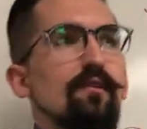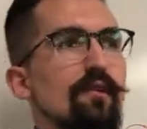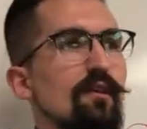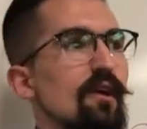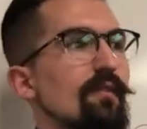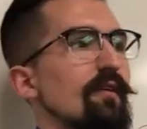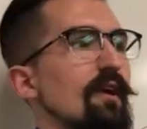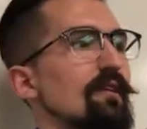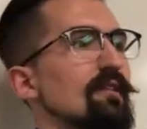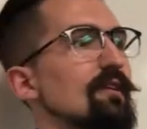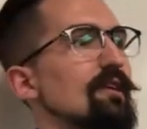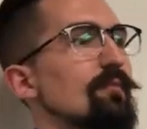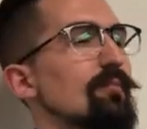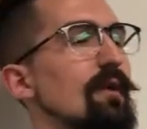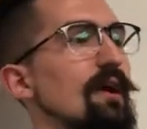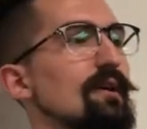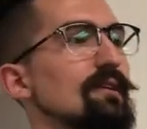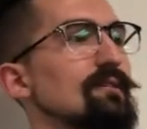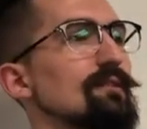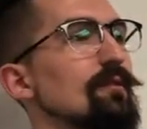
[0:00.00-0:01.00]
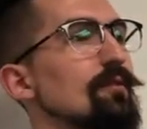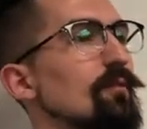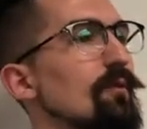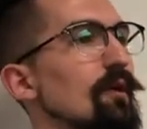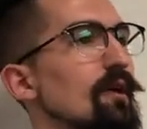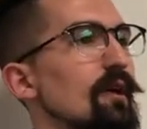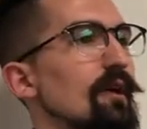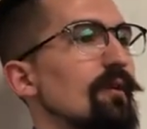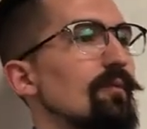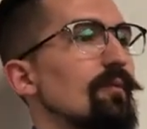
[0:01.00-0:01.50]
if I think back to
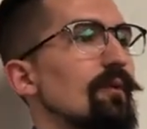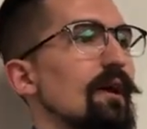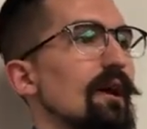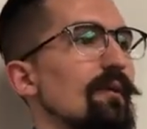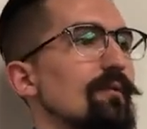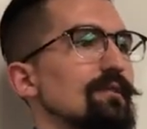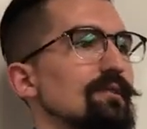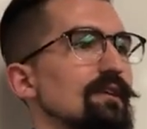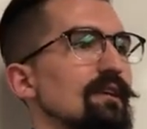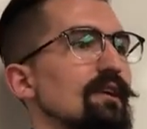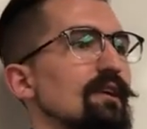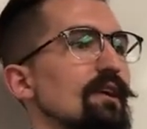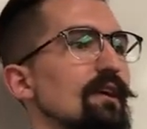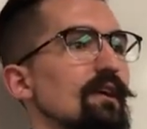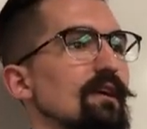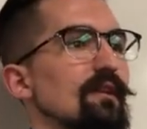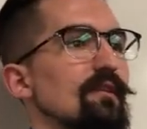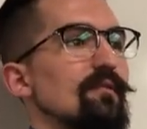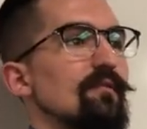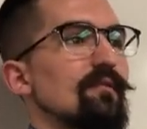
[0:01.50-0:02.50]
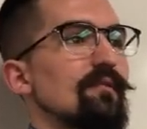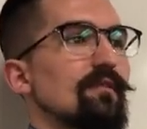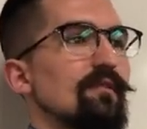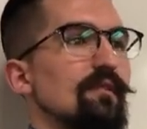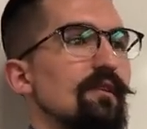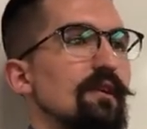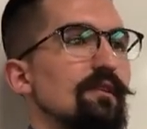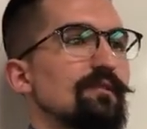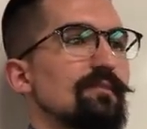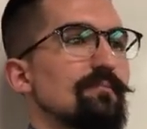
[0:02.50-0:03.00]
uh, when I was a kid,
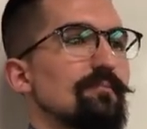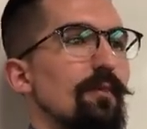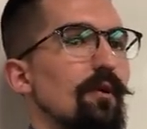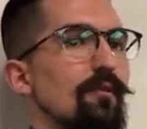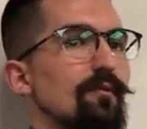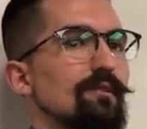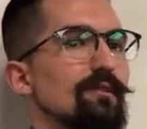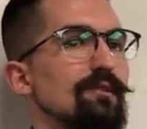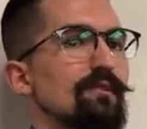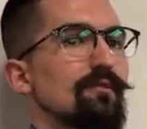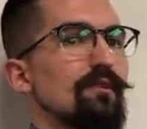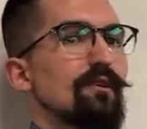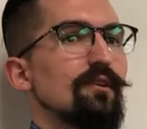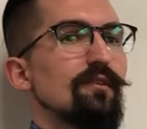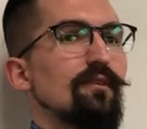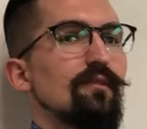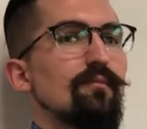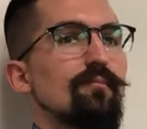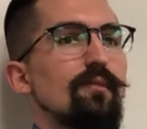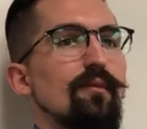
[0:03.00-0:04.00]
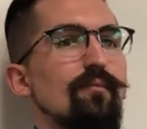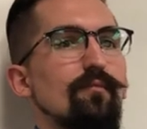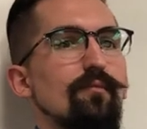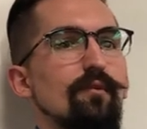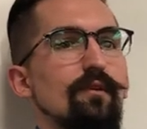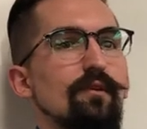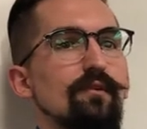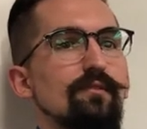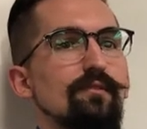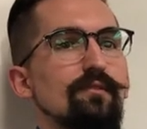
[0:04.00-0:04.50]
it's mostly good
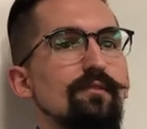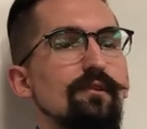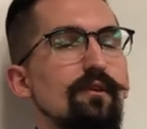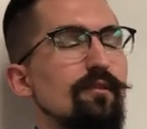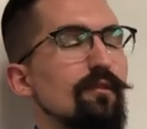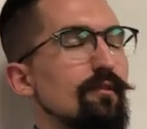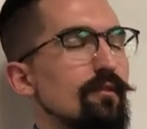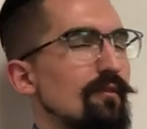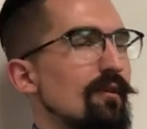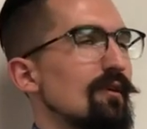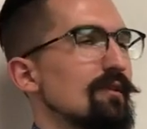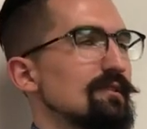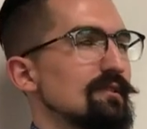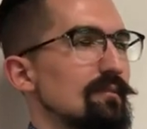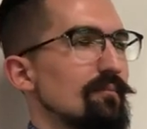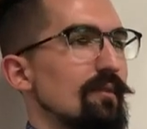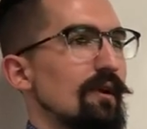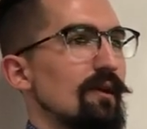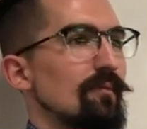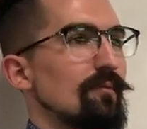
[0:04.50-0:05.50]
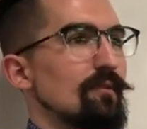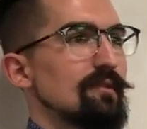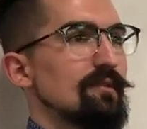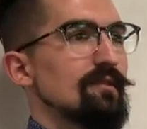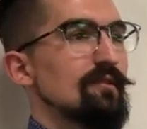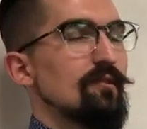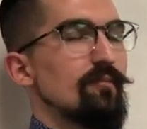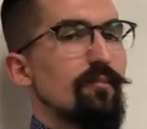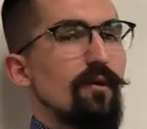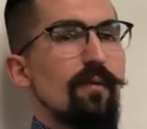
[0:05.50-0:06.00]
memories, although there are some bad ones
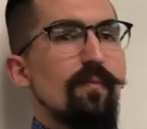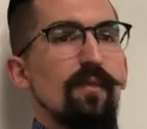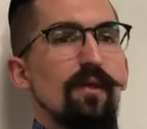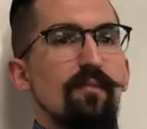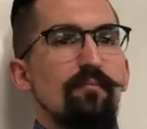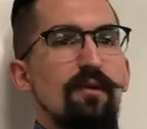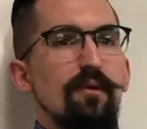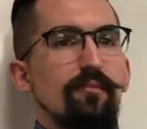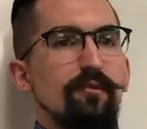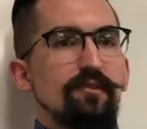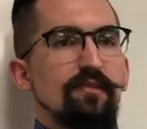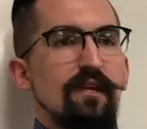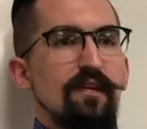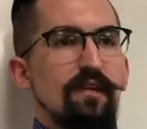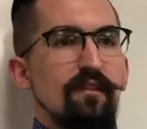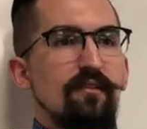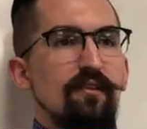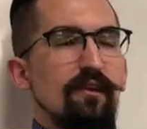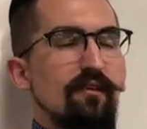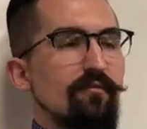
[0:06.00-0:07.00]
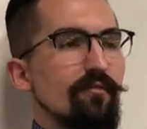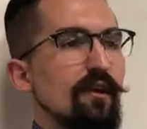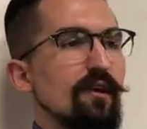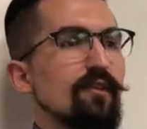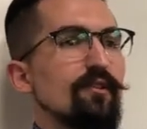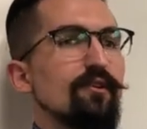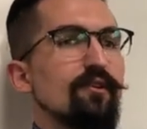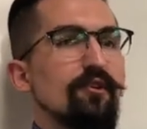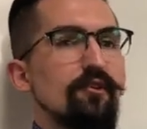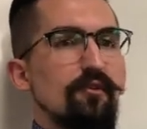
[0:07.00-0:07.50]
too. But people tend to think of
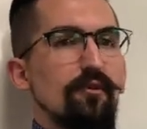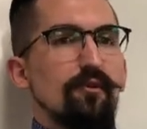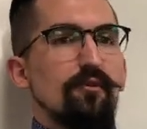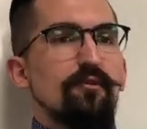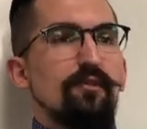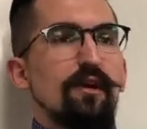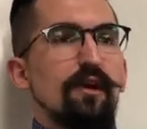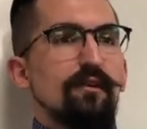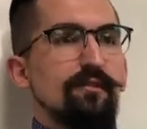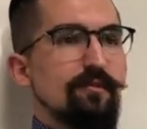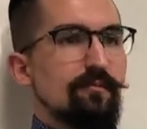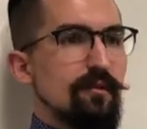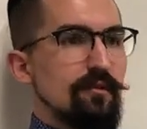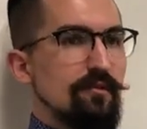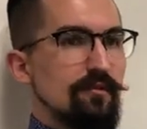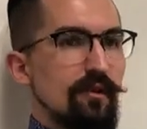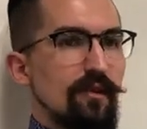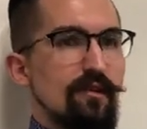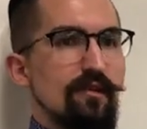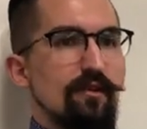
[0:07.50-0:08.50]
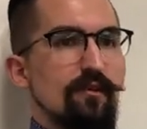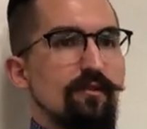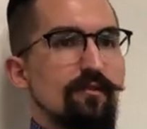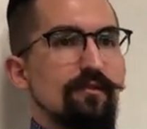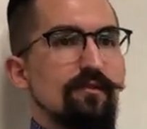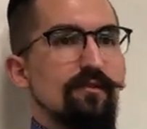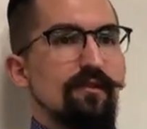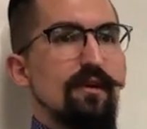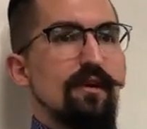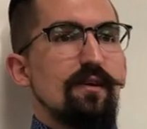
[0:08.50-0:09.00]
like the good old days, especially
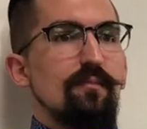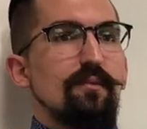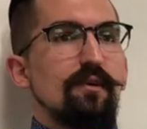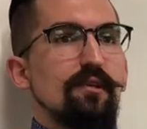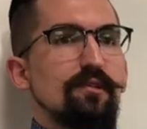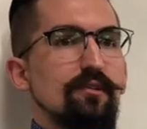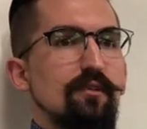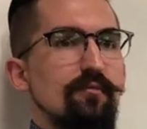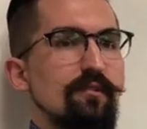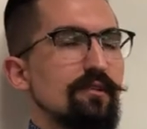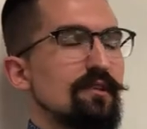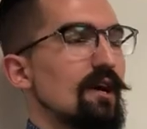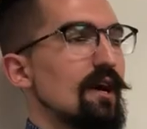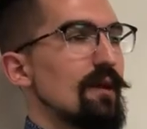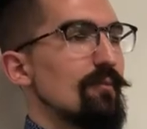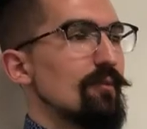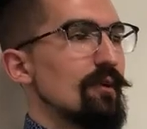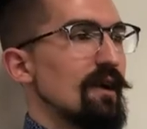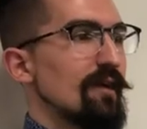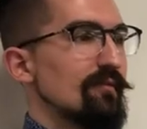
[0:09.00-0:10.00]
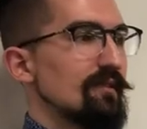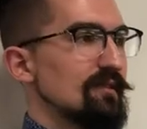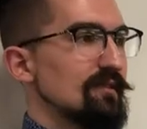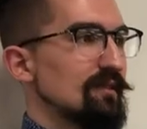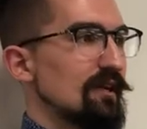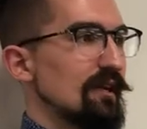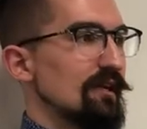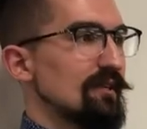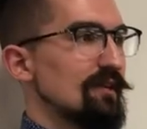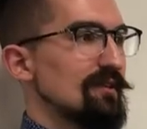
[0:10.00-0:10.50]
adults, because over time we have this
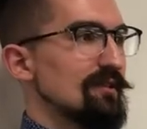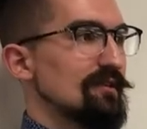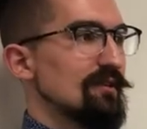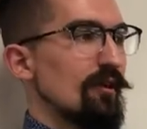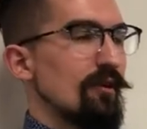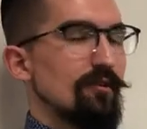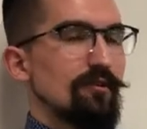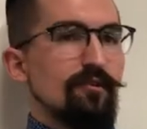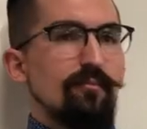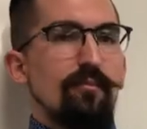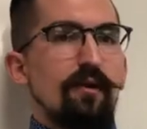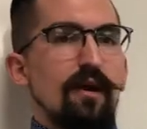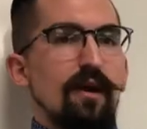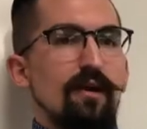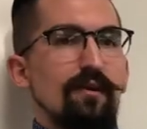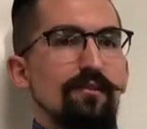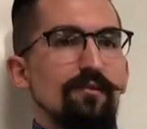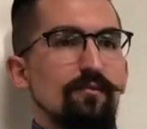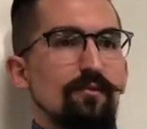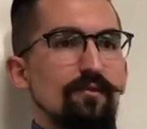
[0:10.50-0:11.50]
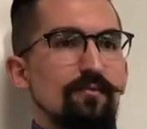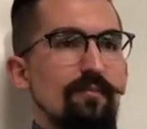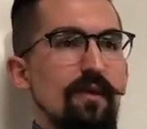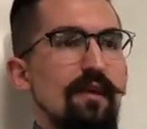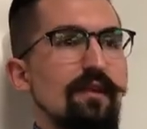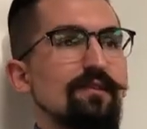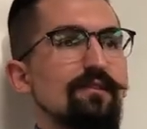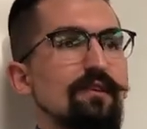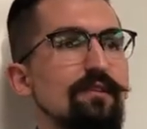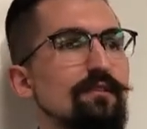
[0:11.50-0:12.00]
like nostalgia bias, which
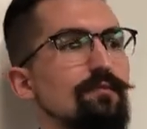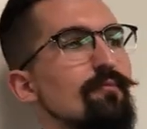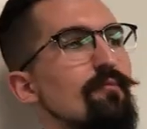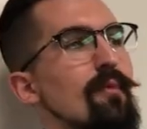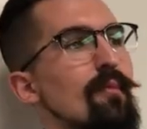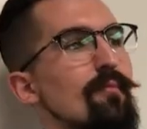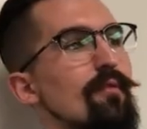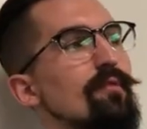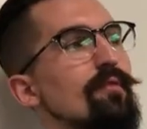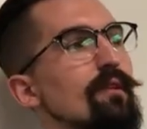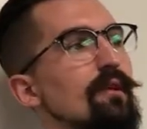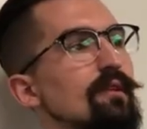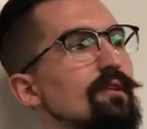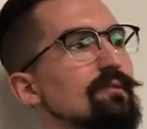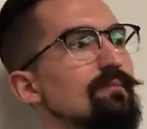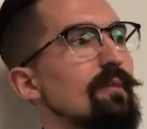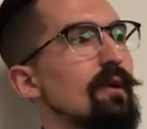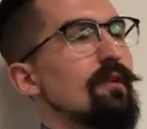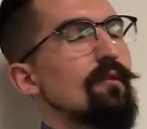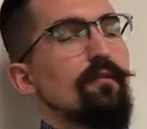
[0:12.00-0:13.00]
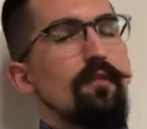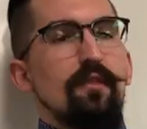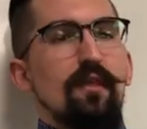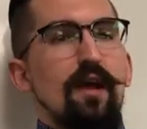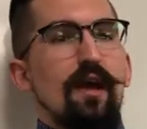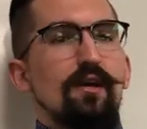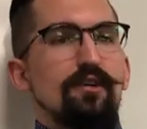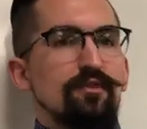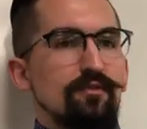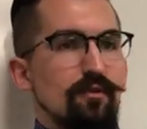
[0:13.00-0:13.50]
makes us remember things better than they
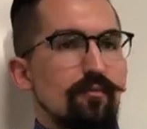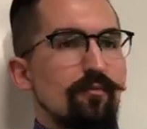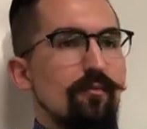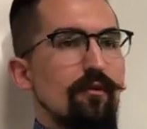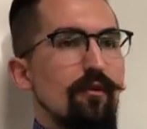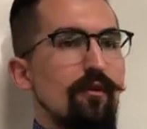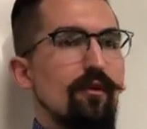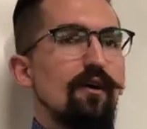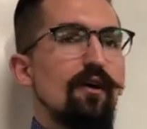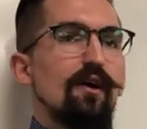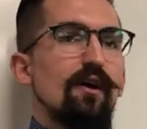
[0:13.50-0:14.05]
actually were.